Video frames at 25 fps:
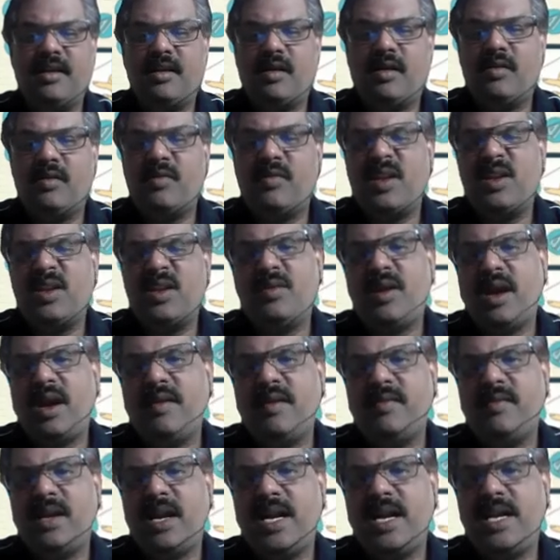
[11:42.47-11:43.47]
Now, when you
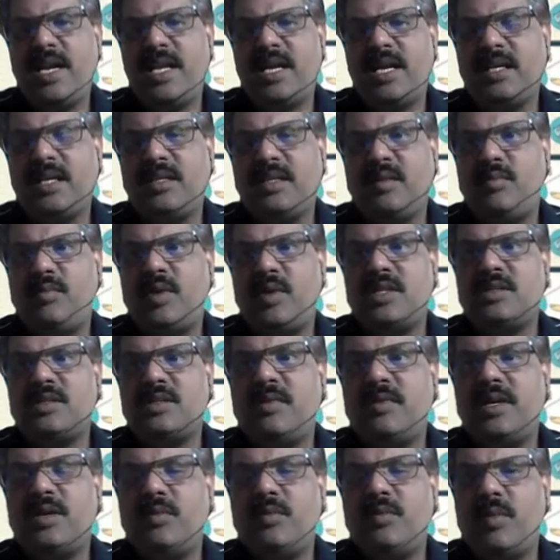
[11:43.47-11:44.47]
have an idea, the best
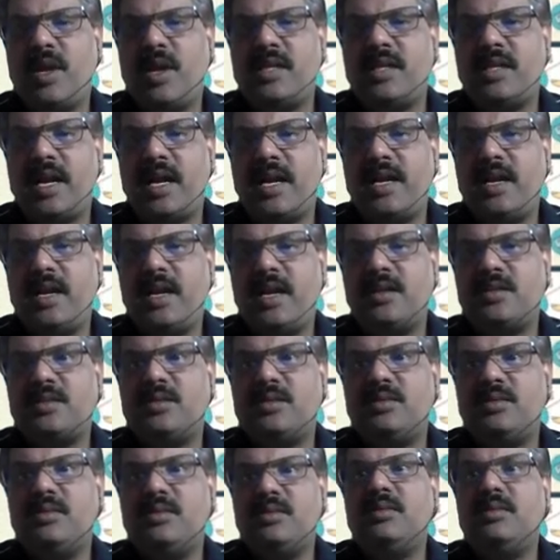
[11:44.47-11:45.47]
way to make the idea is
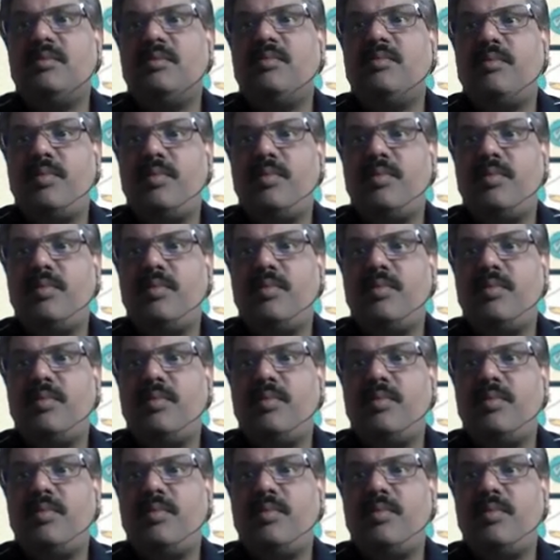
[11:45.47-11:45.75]
to